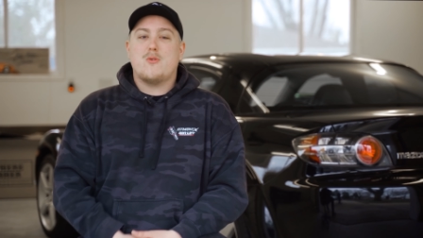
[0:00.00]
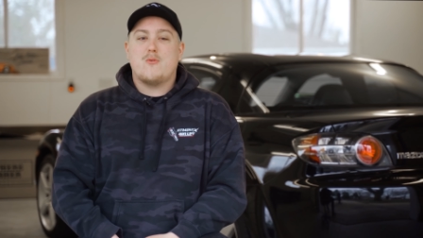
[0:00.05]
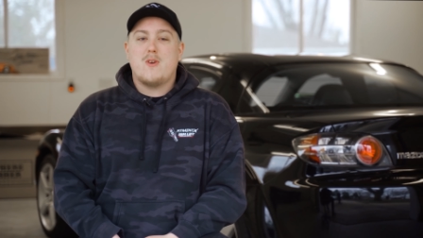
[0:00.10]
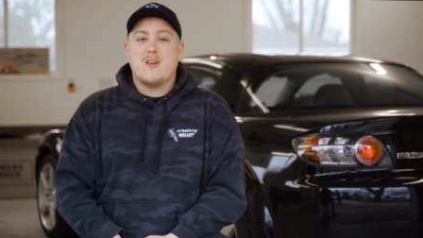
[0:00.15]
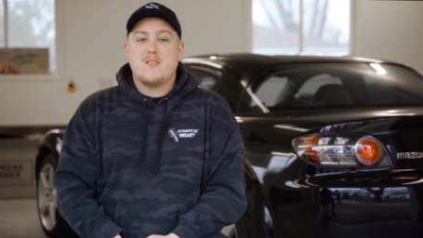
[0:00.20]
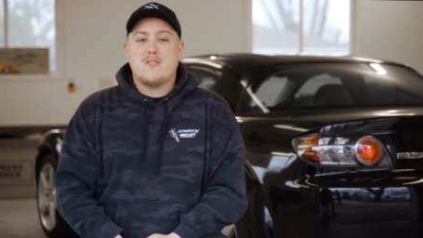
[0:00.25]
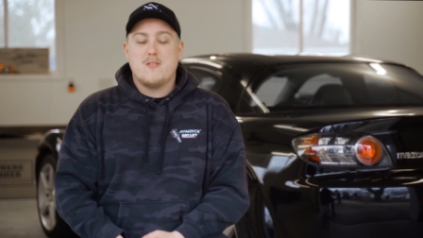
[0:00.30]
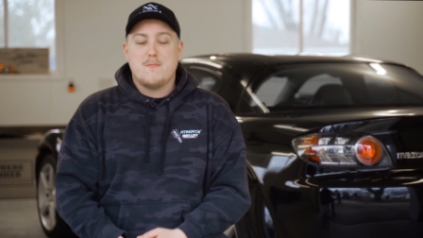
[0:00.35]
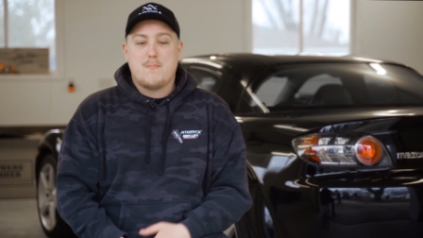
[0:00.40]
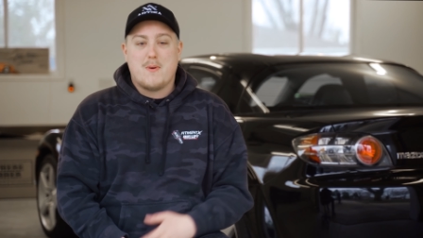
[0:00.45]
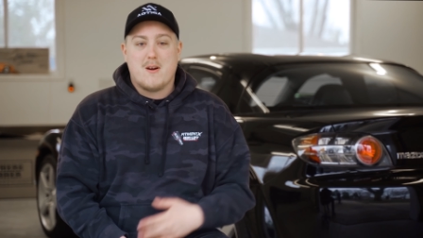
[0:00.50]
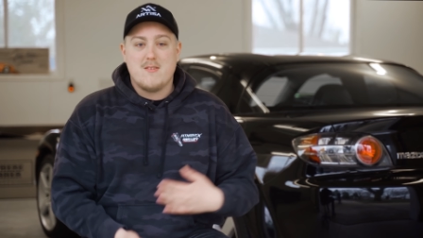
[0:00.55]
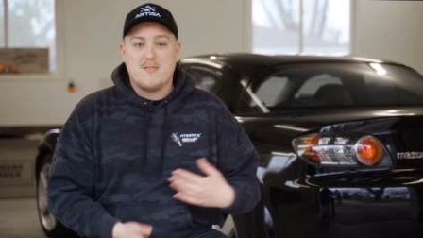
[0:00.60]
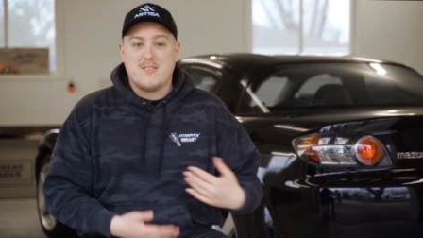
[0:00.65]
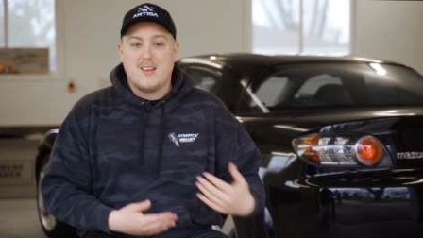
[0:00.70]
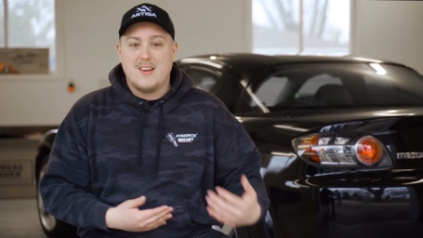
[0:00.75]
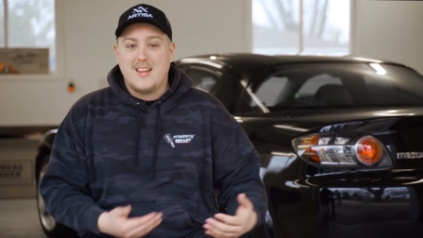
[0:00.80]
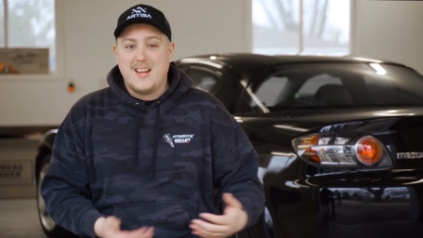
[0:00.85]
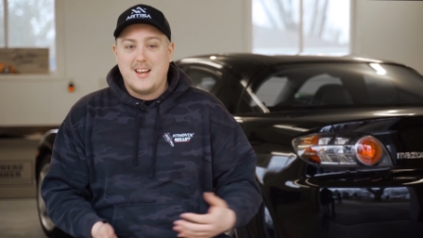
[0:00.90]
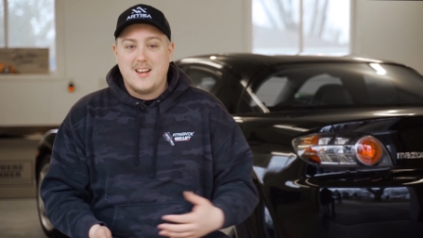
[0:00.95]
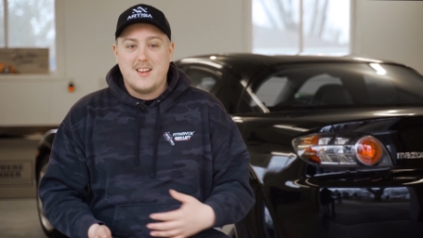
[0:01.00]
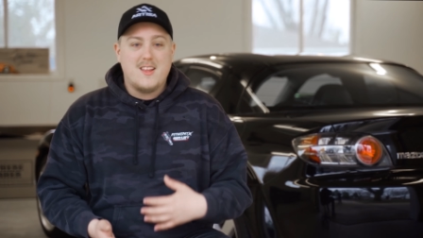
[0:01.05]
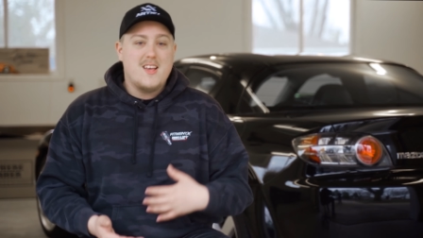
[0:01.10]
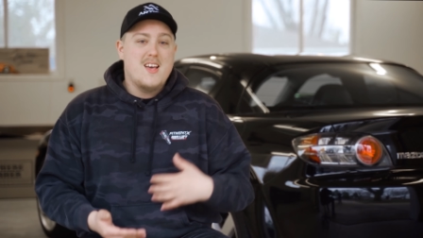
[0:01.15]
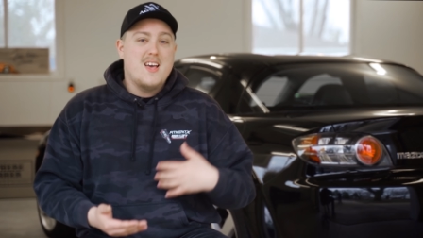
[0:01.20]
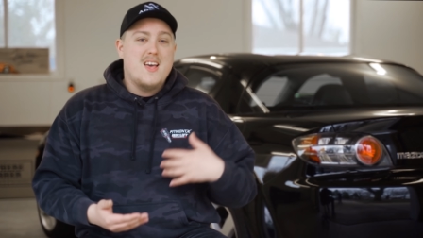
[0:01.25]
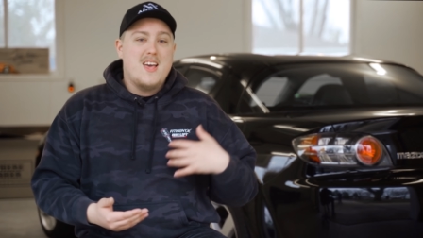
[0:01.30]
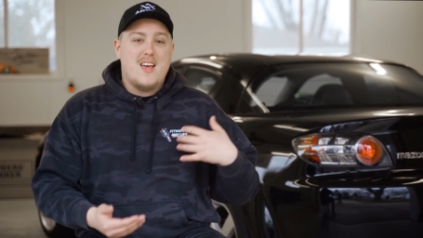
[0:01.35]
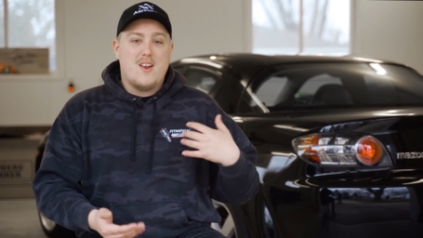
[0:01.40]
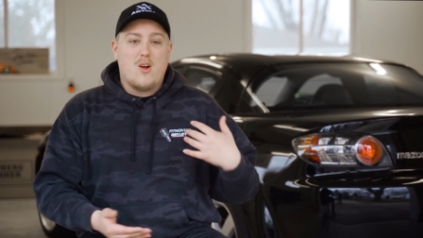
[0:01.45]
the rest of the parts I needed,
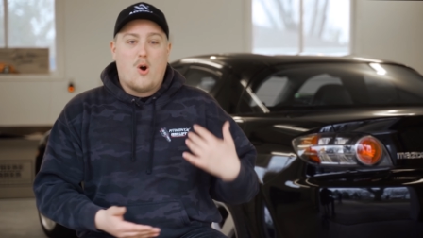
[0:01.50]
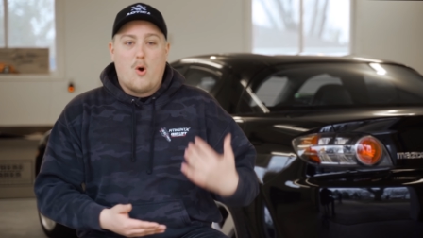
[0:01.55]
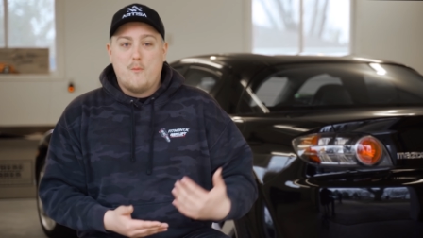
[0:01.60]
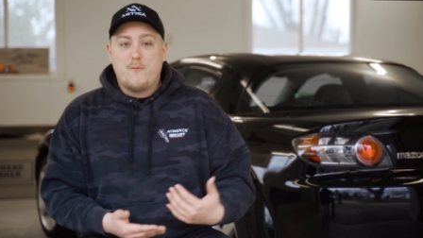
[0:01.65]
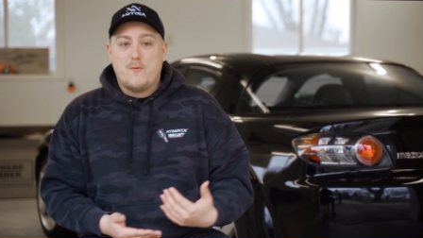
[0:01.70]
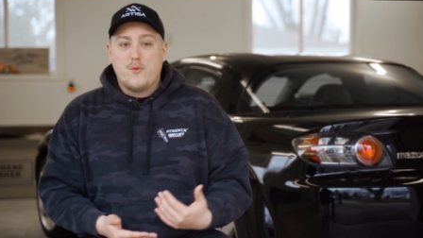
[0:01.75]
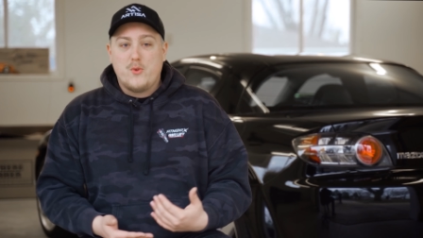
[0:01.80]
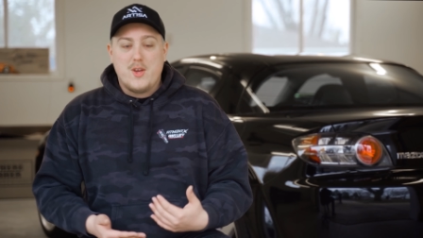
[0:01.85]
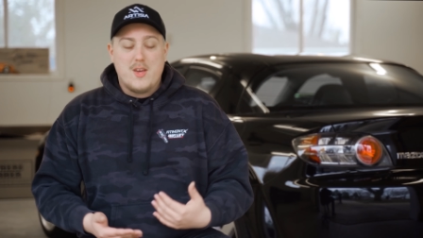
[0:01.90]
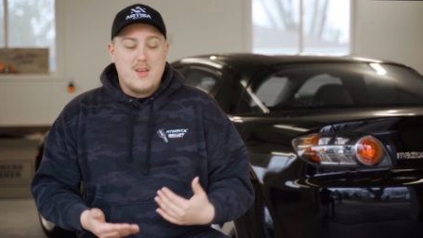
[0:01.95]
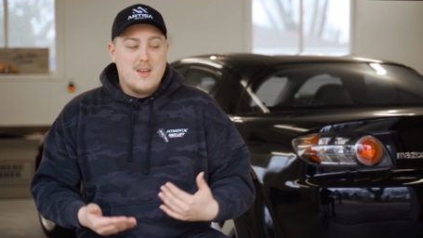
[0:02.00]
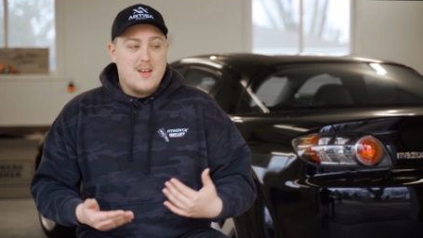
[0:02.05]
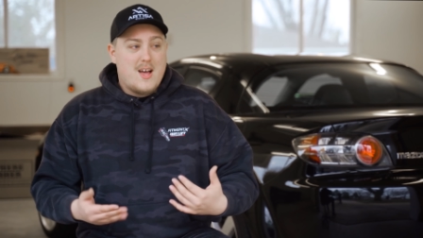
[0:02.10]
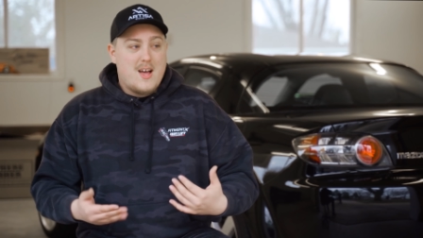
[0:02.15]
and hopefully